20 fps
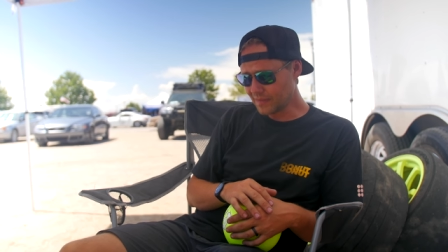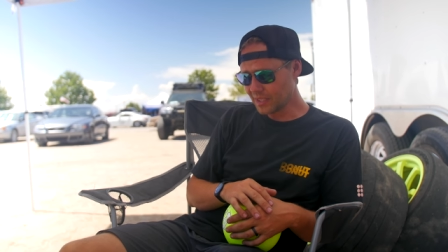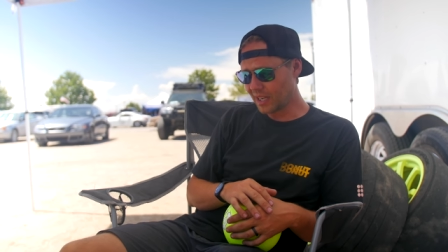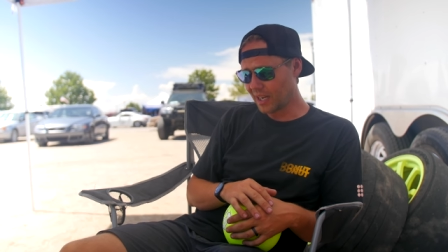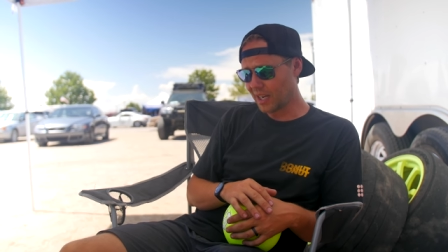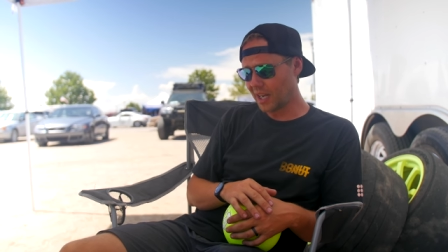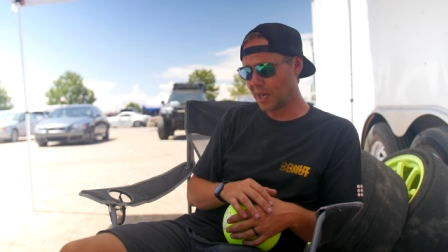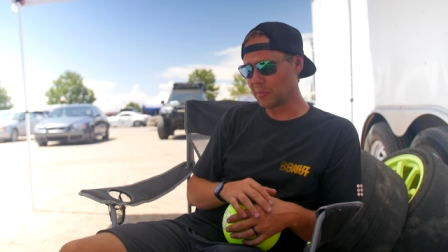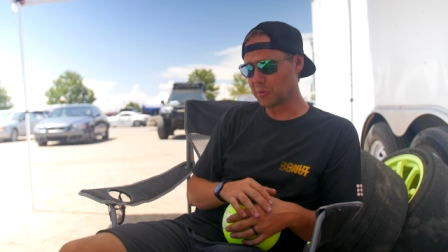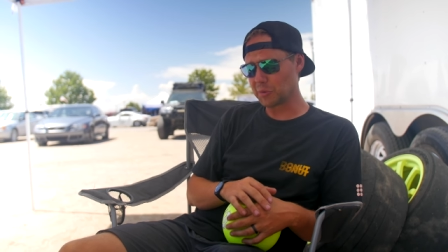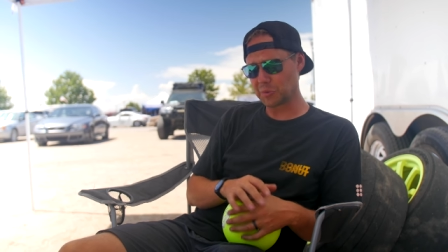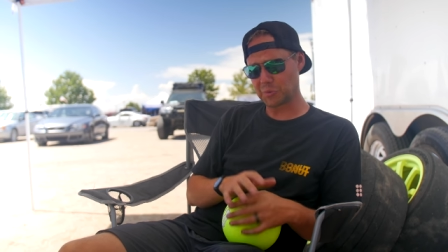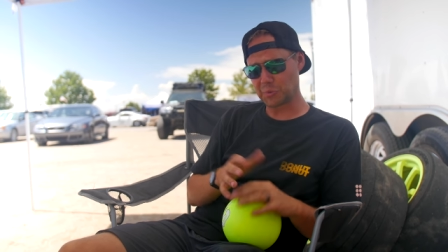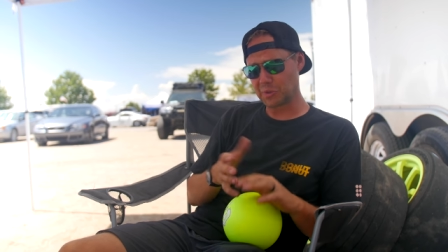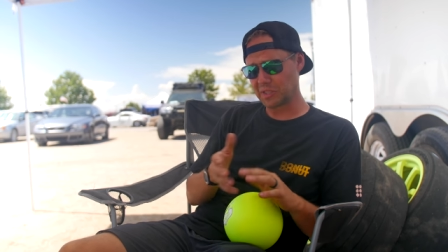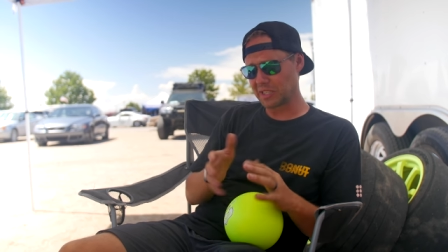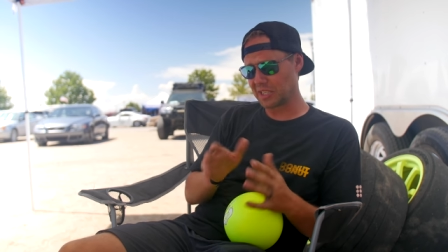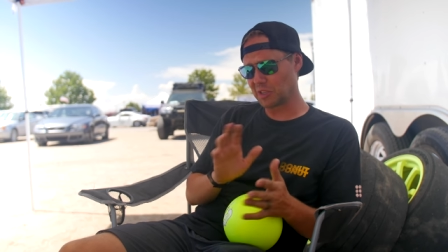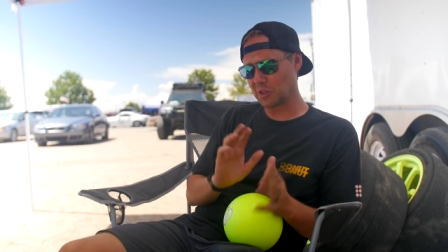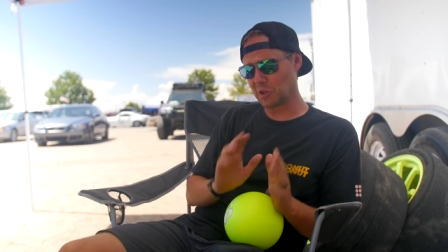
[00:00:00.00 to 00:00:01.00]
Um, it was a
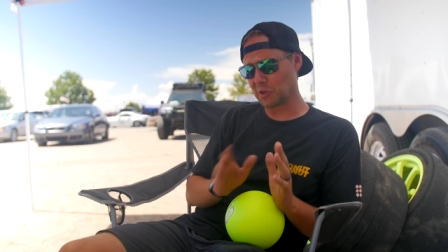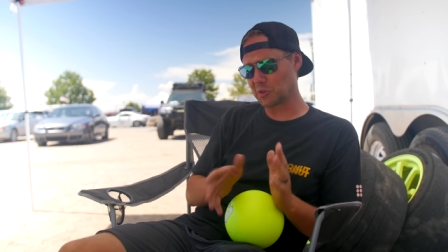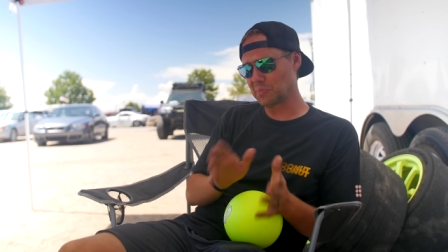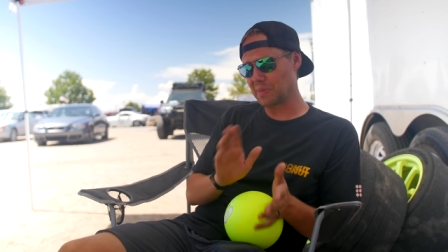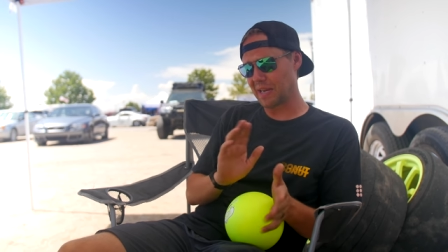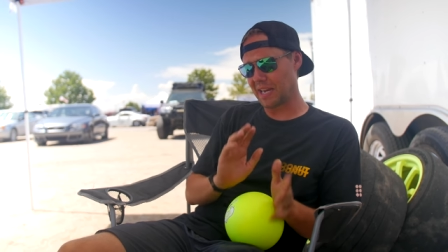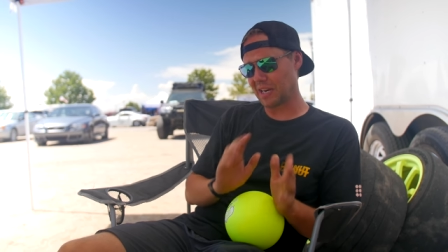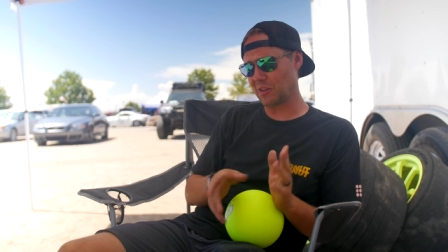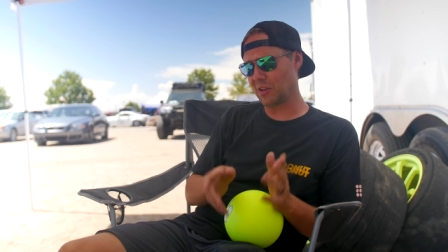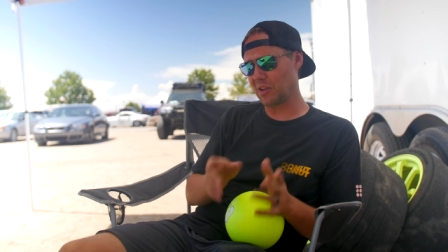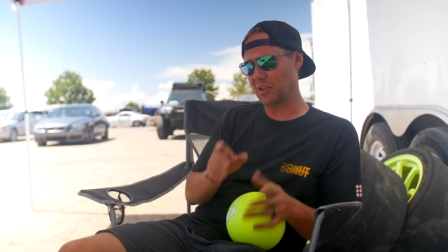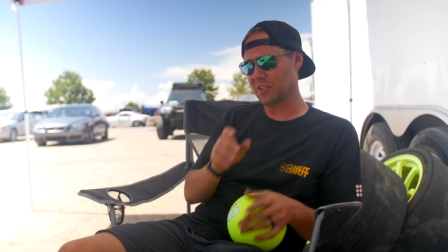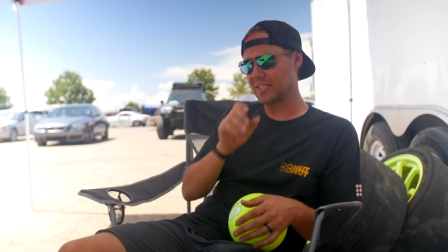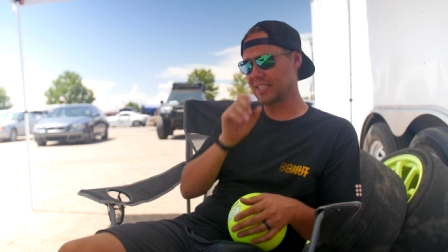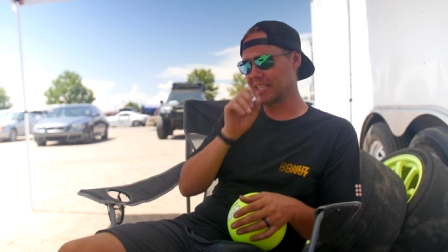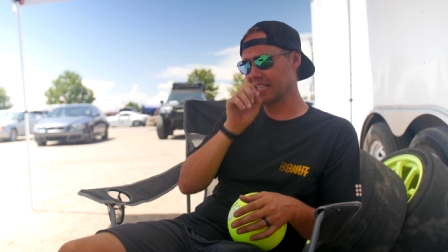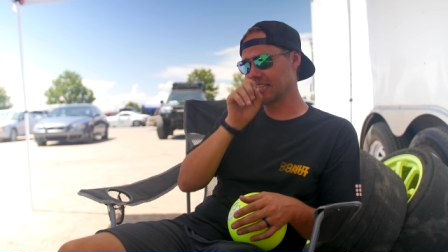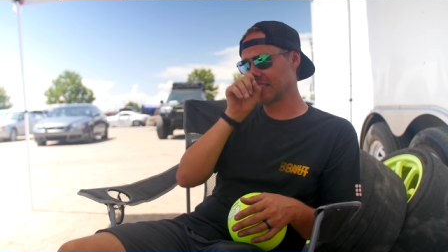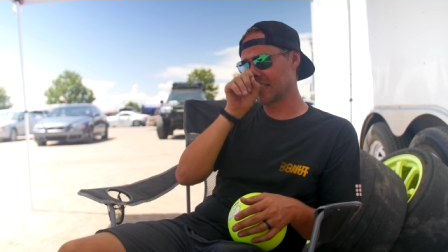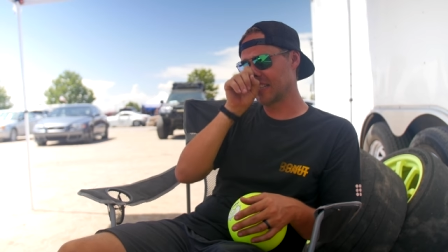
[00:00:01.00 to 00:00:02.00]
really close battle all
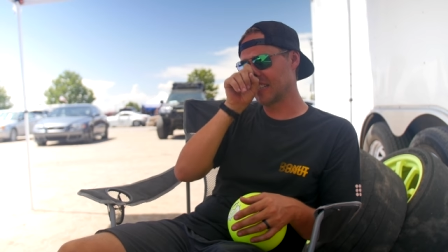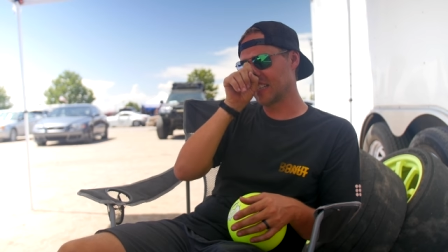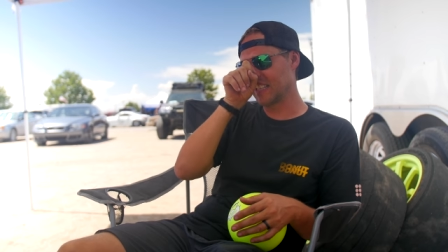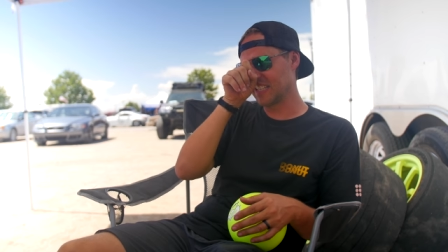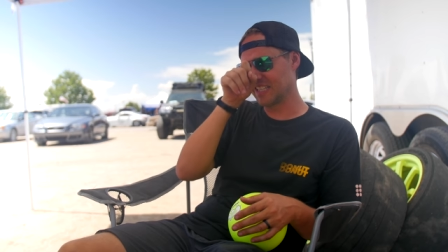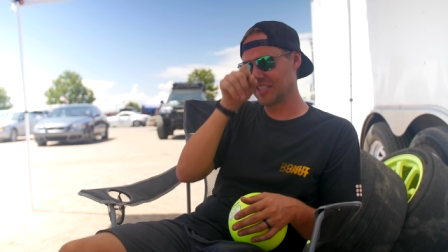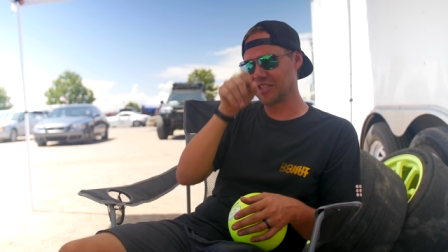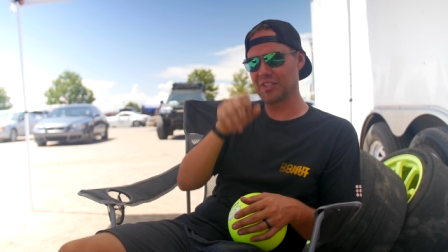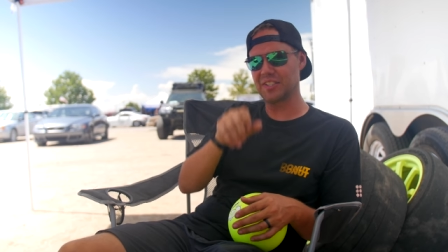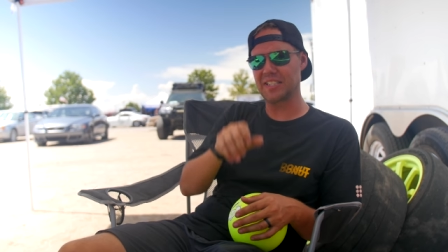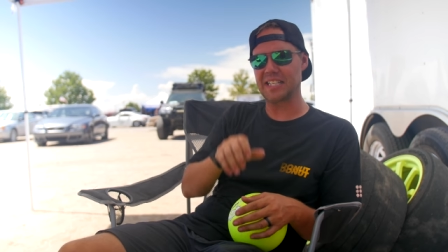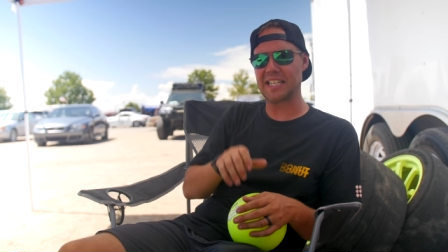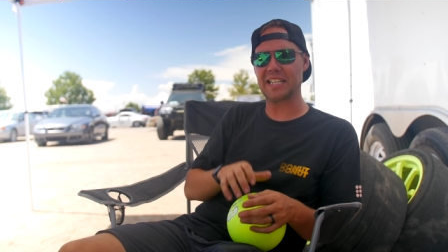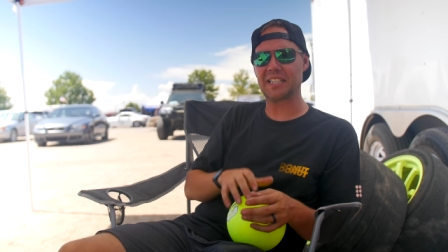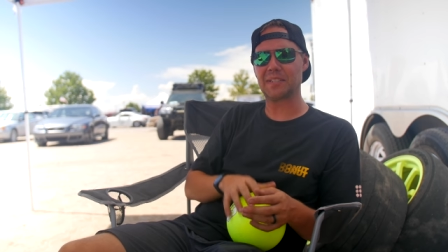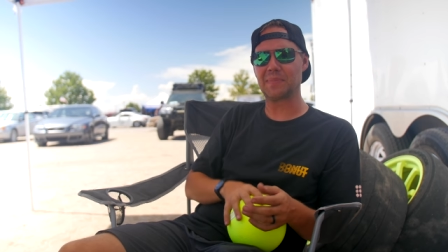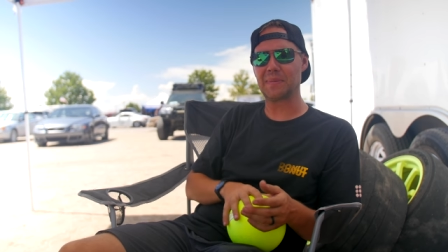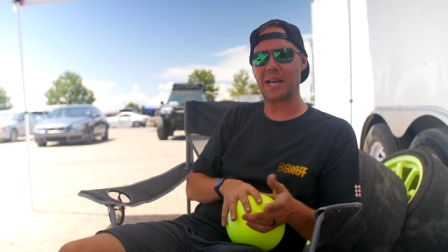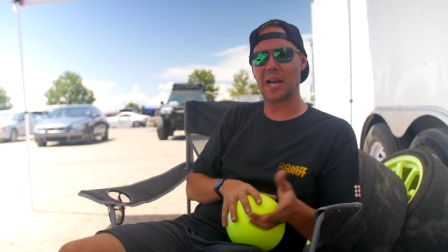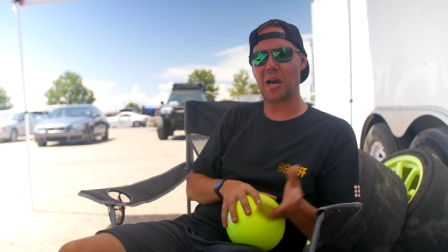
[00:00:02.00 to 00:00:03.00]
season, and he just
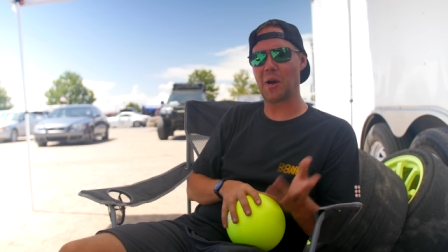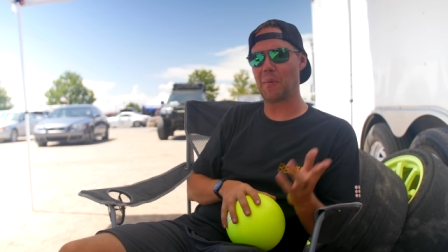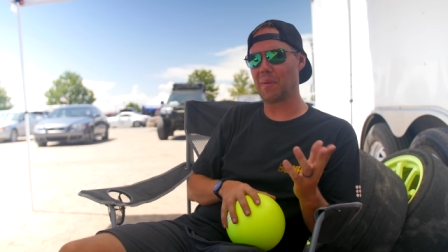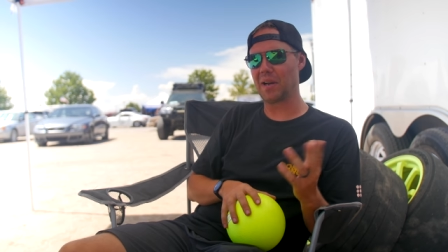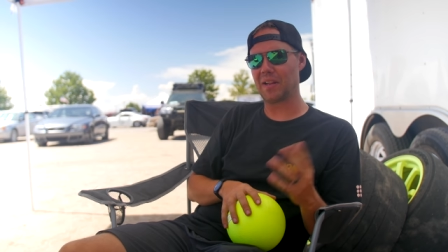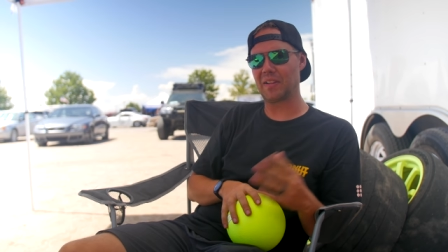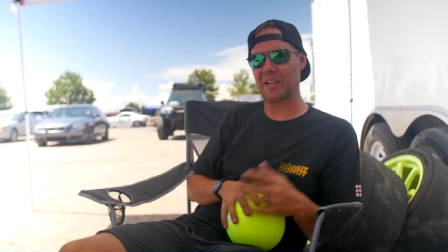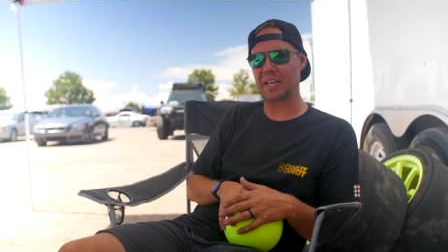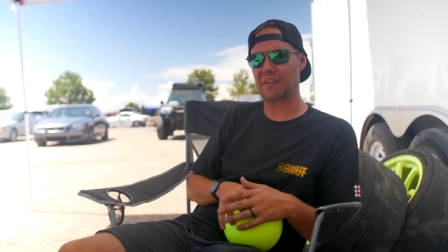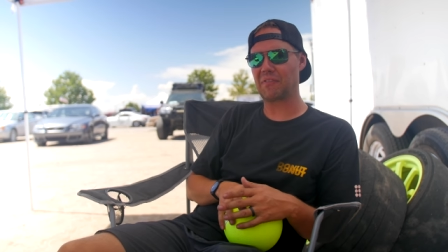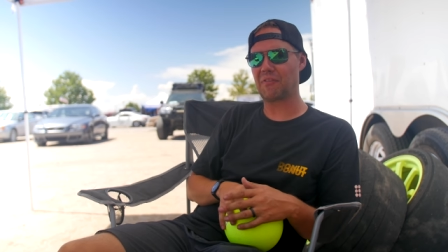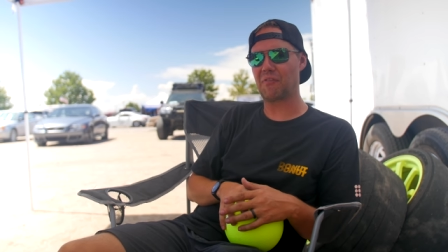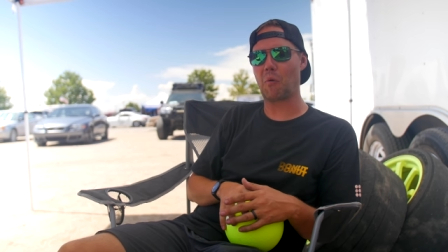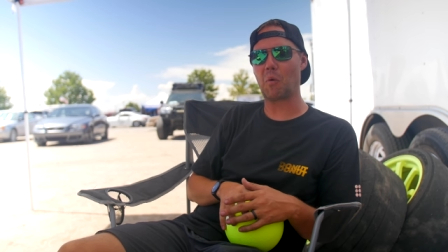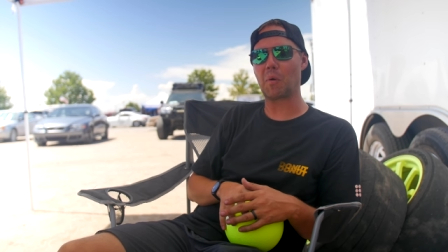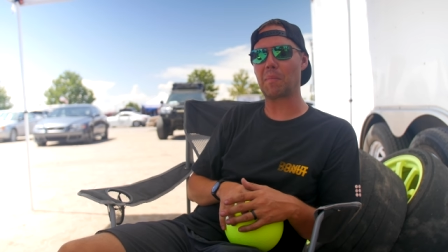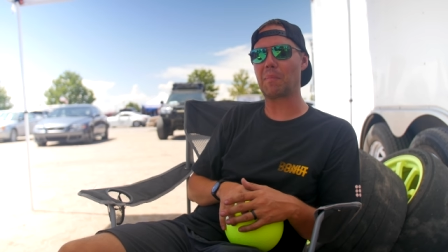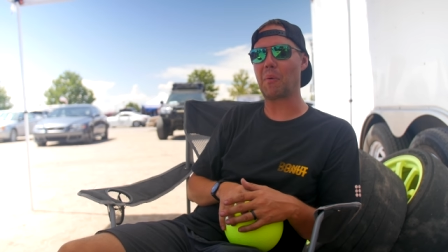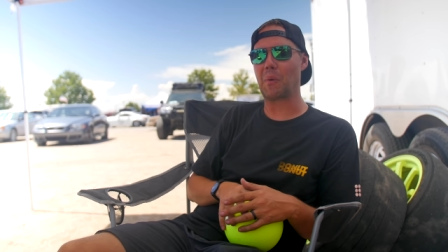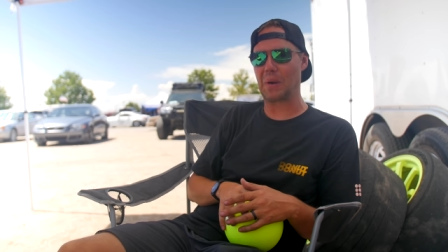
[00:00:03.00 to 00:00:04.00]
inked me out by like
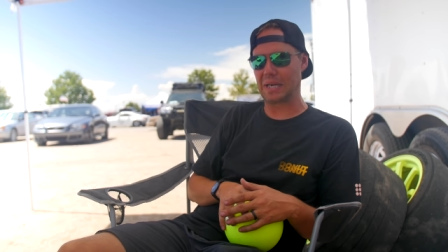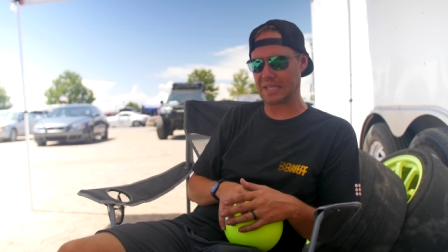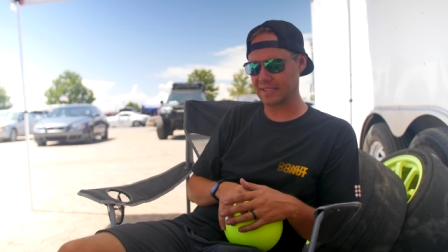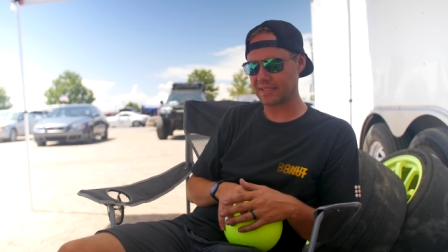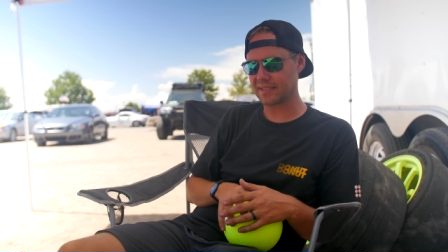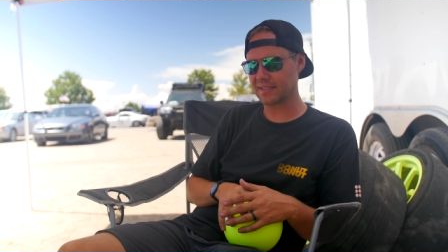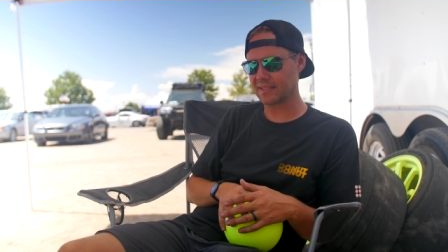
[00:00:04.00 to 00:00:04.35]
four points.